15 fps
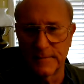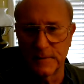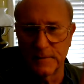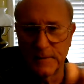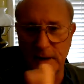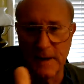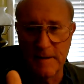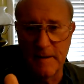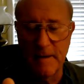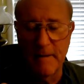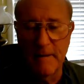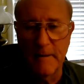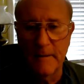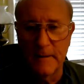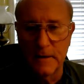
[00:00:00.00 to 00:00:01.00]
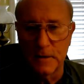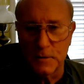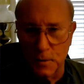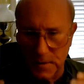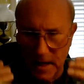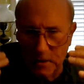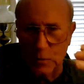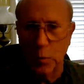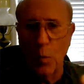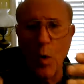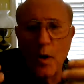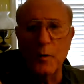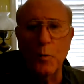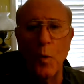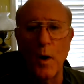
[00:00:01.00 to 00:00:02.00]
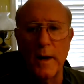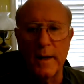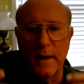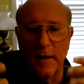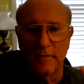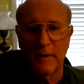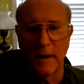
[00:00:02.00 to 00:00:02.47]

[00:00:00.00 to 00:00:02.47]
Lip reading: Okay, so that's one way of